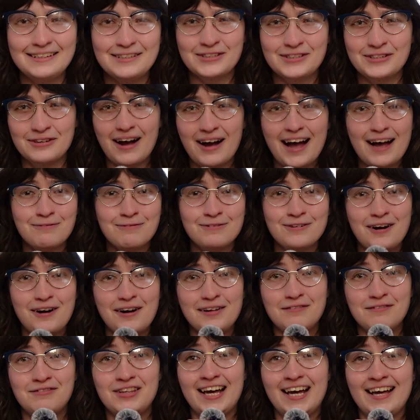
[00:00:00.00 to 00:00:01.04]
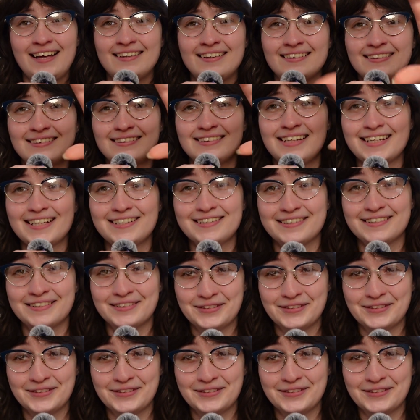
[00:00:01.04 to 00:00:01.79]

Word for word: So, after all of that, let's